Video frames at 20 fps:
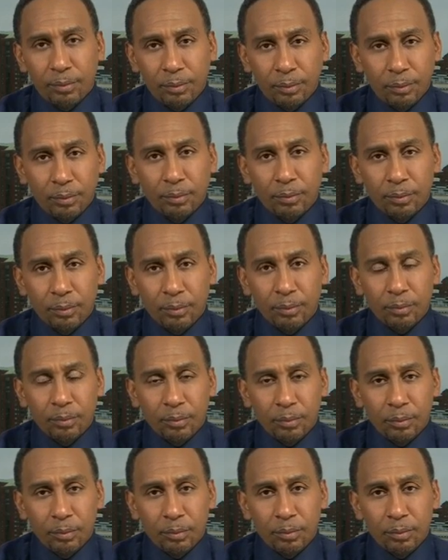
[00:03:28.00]

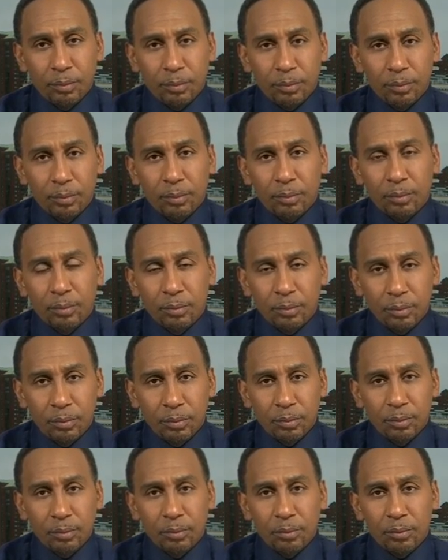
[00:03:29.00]

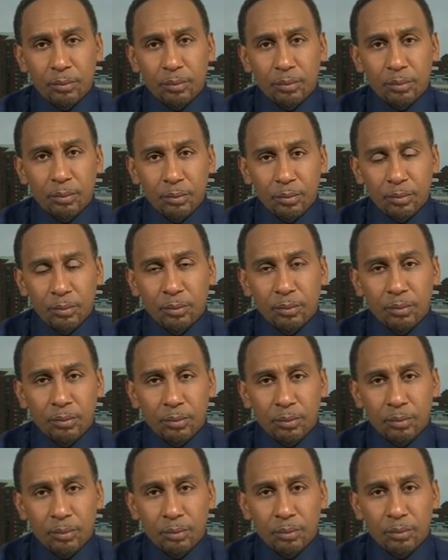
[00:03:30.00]

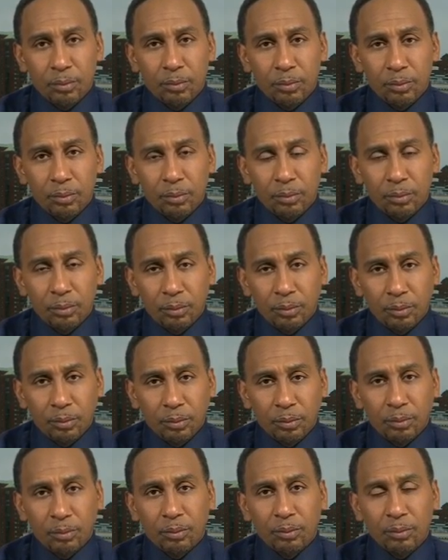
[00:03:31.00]

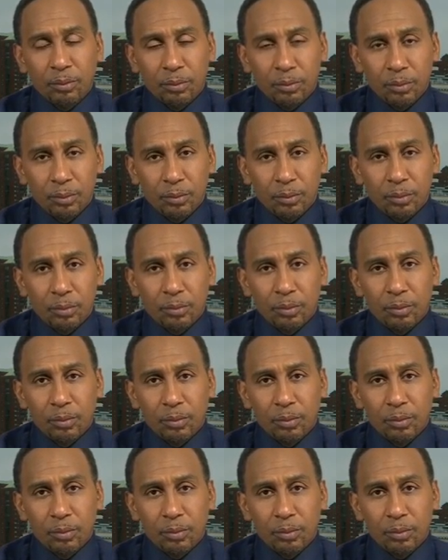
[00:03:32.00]
The person shown says nothing.